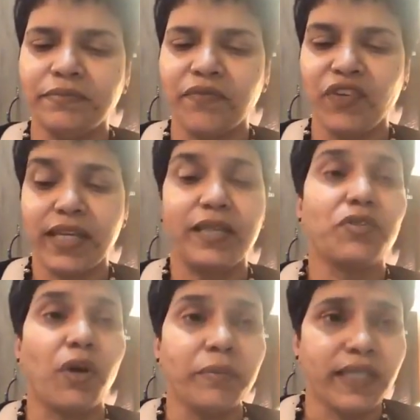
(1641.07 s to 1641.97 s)
we
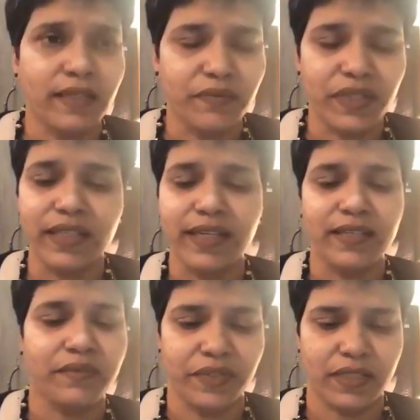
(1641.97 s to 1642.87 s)
can dominate with
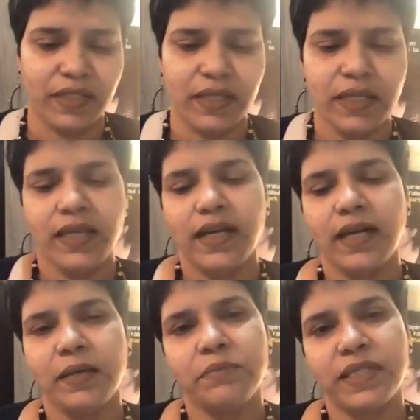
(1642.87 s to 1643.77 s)
creativity,
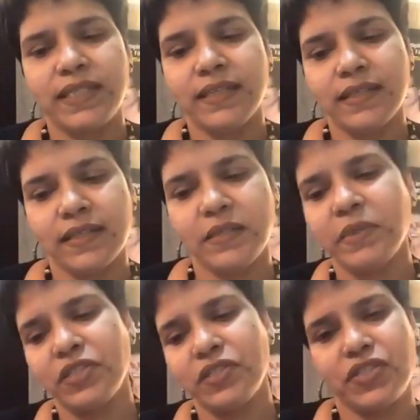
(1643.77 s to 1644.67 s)
but the inner
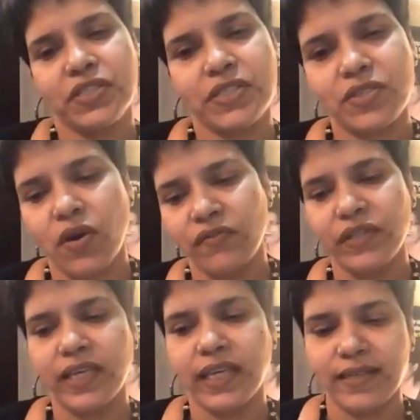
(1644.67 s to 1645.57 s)
dimensions of
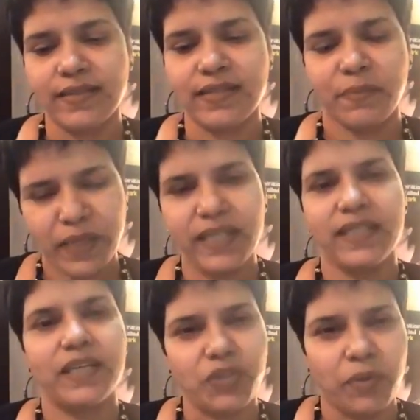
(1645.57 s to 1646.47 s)
the case
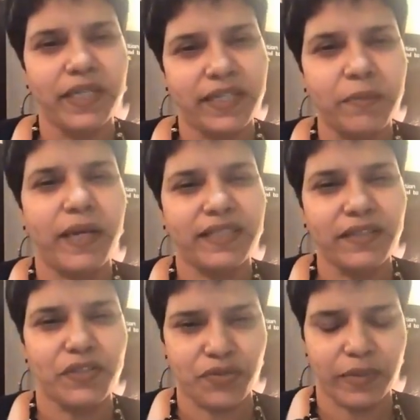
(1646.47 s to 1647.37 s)
typically are dominated by
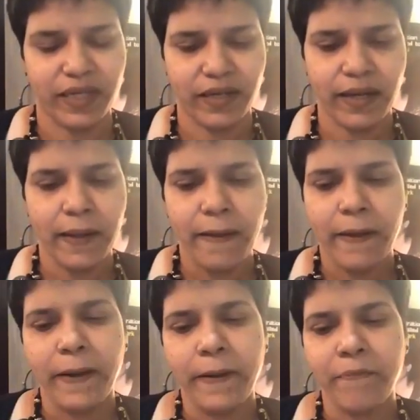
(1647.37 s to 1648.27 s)
the instrument.
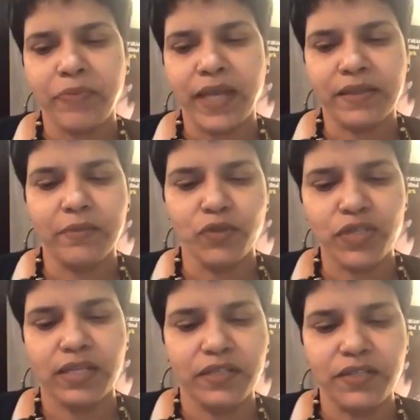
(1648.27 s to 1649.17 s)
And the
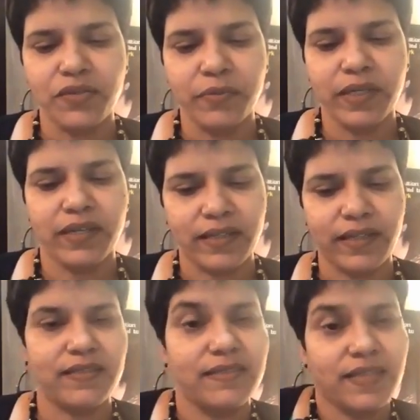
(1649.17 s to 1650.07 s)
musical instrument
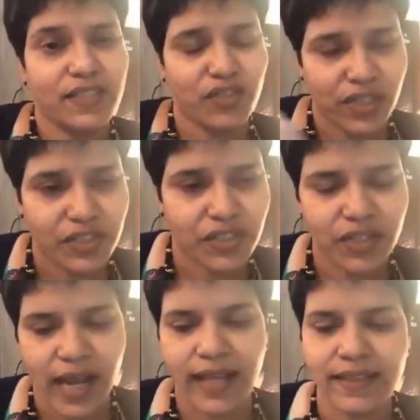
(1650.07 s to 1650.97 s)
dictates the
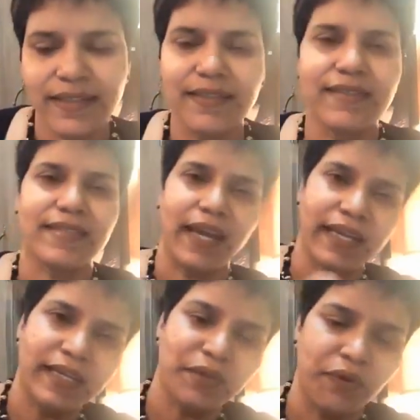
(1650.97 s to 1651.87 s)
structure and the
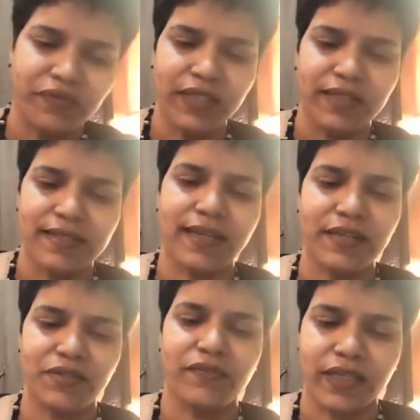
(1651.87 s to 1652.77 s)
design of the
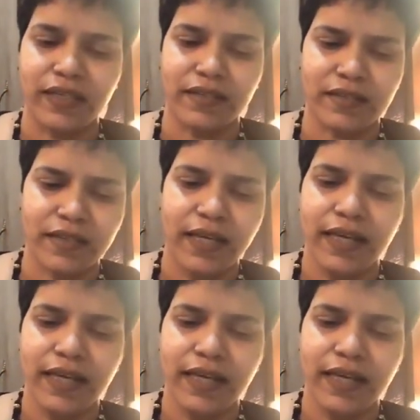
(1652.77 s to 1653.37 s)
insides of the case,